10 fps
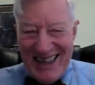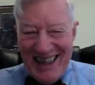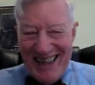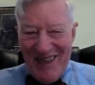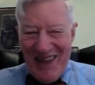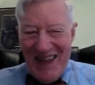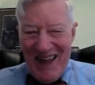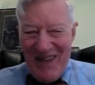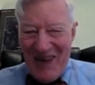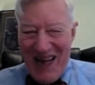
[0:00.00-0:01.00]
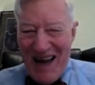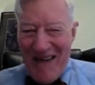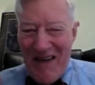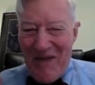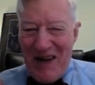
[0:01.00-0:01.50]

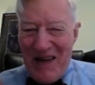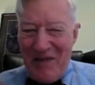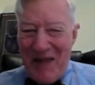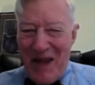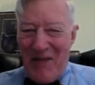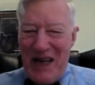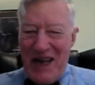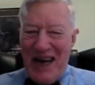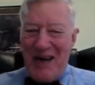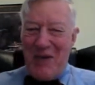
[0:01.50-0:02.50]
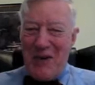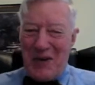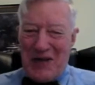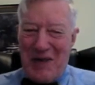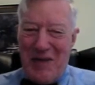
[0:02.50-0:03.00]
If he had rules
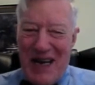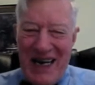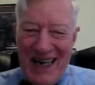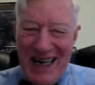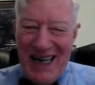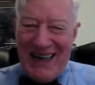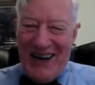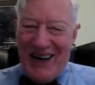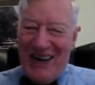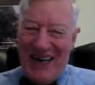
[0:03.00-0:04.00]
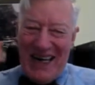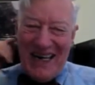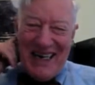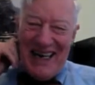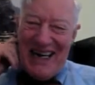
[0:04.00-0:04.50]
committee,
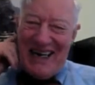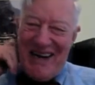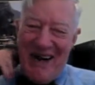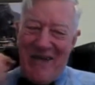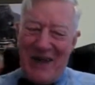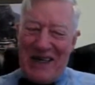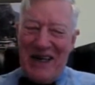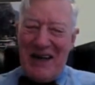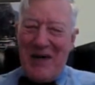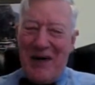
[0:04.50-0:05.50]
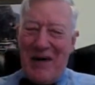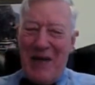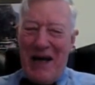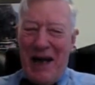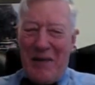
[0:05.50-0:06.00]
he was going to be
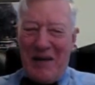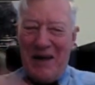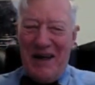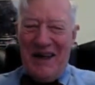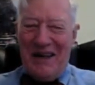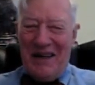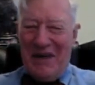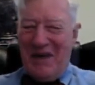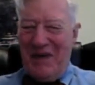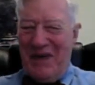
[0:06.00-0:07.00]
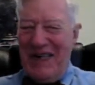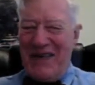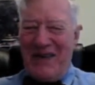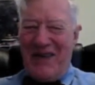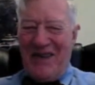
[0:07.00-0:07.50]
able to
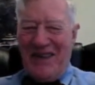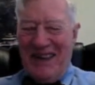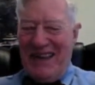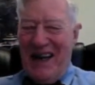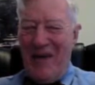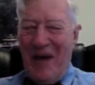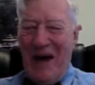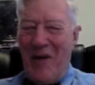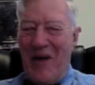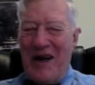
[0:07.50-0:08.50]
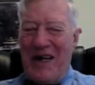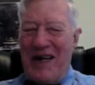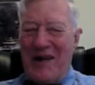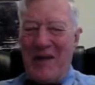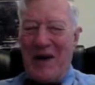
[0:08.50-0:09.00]
deal in any way he wanted to
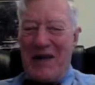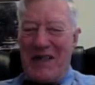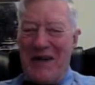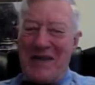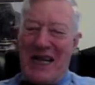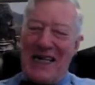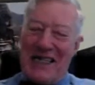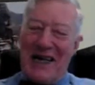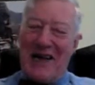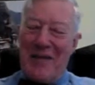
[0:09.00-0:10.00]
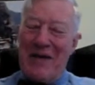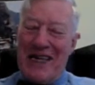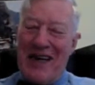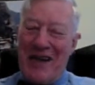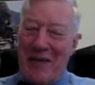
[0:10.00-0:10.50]
deal, because he was actually going to be
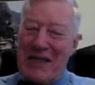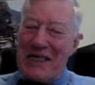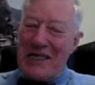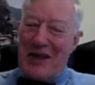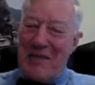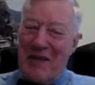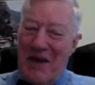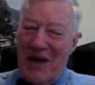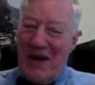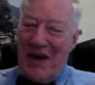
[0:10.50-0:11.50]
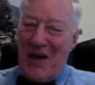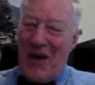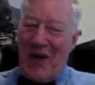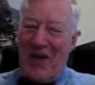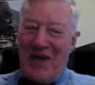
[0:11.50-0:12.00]
sitting there with his thumb on
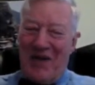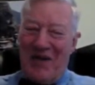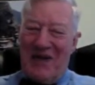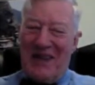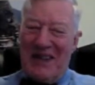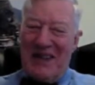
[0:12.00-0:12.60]
all of the